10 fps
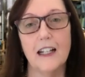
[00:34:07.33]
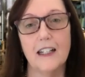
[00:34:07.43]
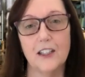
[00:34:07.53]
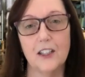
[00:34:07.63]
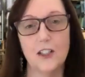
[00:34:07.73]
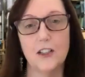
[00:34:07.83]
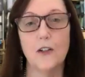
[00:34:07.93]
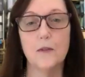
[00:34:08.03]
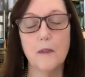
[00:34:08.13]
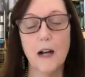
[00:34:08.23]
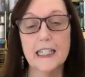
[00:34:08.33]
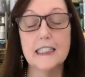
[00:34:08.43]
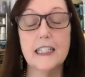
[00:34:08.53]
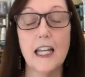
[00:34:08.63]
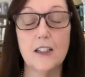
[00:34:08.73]
you know, my
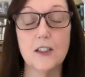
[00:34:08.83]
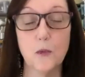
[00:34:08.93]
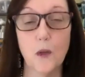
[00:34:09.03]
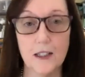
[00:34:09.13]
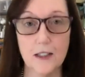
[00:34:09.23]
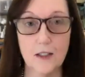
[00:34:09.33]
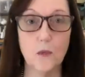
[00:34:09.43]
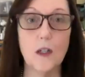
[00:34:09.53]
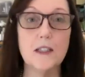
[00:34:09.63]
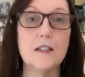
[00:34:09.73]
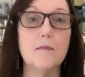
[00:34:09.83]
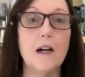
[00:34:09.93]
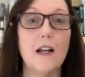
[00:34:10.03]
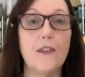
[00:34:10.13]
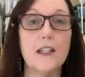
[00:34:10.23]
intent was once a
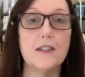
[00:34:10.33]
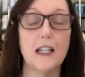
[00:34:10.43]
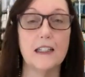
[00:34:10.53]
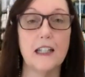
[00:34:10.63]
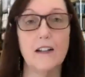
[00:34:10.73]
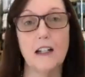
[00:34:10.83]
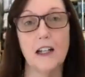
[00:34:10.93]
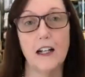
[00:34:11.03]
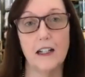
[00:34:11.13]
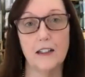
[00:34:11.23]
month I send out a,